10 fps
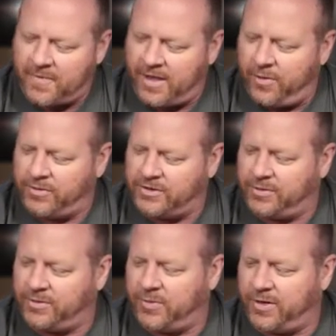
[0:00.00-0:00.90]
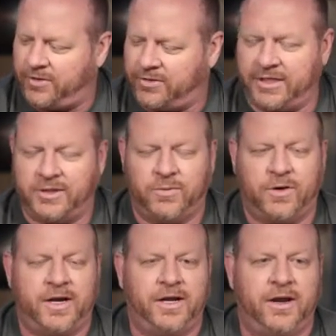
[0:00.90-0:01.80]
it was one of those things
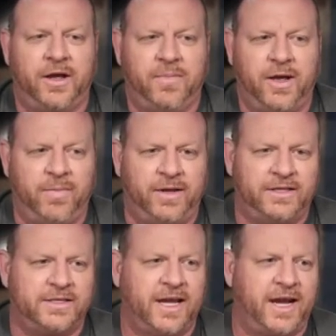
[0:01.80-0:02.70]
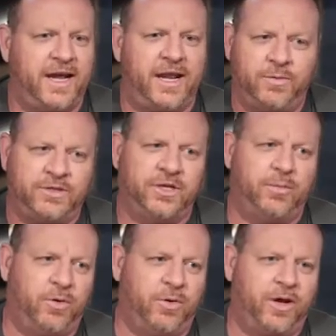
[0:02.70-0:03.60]
where I met this guy, and he was into
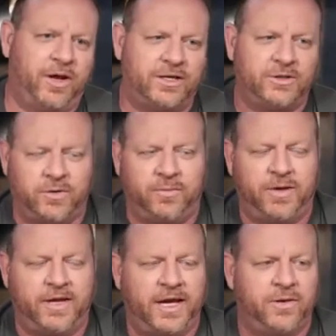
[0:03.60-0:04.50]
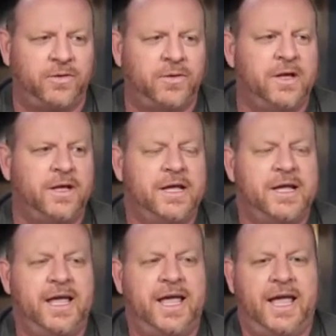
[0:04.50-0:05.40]
brewing, and I sold him the kegel,
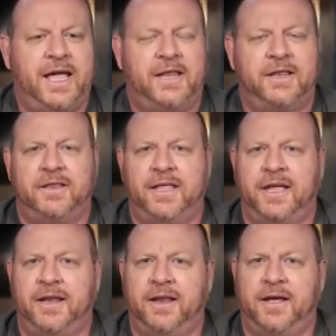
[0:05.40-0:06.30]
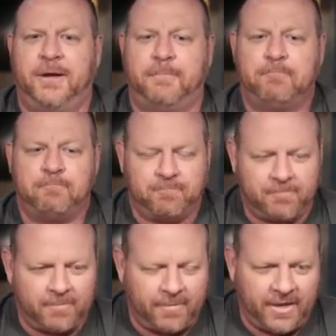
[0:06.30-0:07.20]
and then
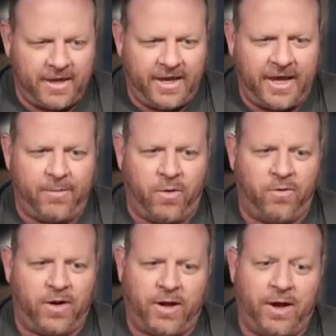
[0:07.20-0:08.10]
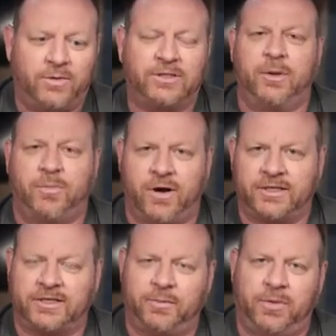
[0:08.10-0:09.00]
he came over. I was in the
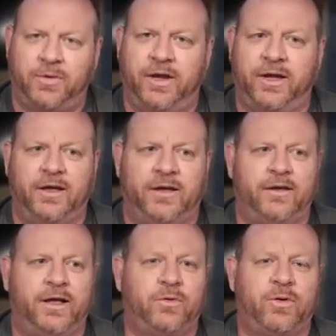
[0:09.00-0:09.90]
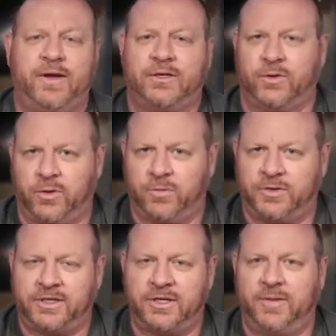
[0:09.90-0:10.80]
process of building a 3-vessel Herm
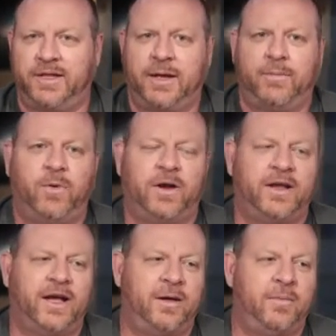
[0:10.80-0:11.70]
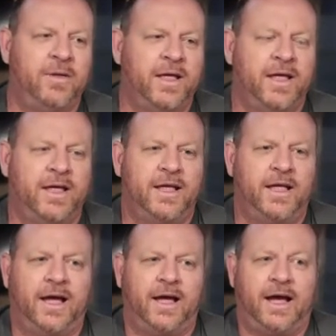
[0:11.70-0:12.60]
system at that point in time.
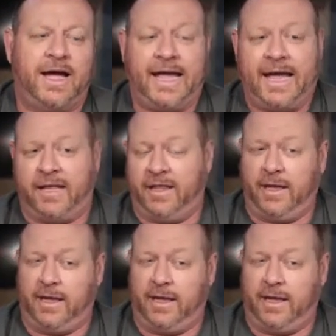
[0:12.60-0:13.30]
I had